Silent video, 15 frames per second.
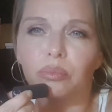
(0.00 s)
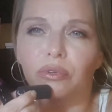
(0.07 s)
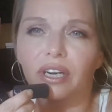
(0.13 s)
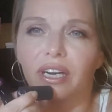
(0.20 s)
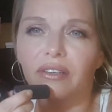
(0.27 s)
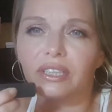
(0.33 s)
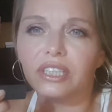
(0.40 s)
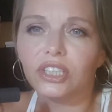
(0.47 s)

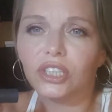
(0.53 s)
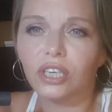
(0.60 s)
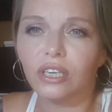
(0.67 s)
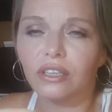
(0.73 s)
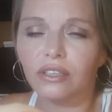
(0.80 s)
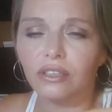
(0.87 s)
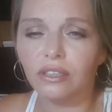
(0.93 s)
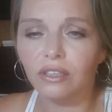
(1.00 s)
brownish
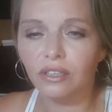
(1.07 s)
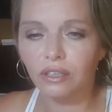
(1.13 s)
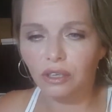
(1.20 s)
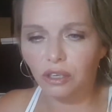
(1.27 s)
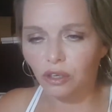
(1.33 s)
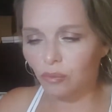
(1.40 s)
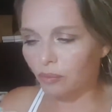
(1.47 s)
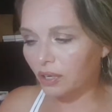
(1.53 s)
color,
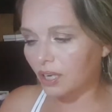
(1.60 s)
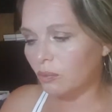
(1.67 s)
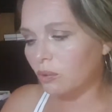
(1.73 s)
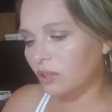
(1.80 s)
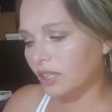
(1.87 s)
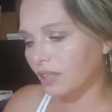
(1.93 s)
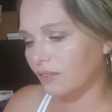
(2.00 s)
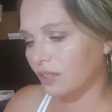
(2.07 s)
but I
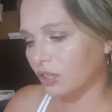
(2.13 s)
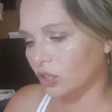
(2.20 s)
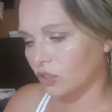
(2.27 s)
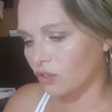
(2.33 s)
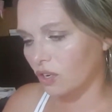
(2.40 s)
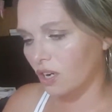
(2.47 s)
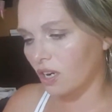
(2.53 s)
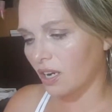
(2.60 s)
will give it a
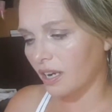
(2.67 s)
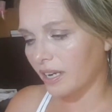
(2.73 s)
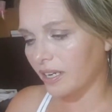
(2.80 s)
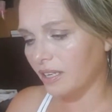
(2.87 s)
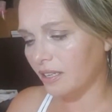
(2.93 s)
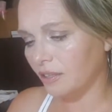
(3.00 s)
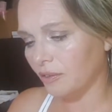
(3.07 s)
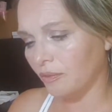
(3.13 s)

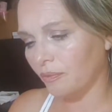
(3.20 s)
try.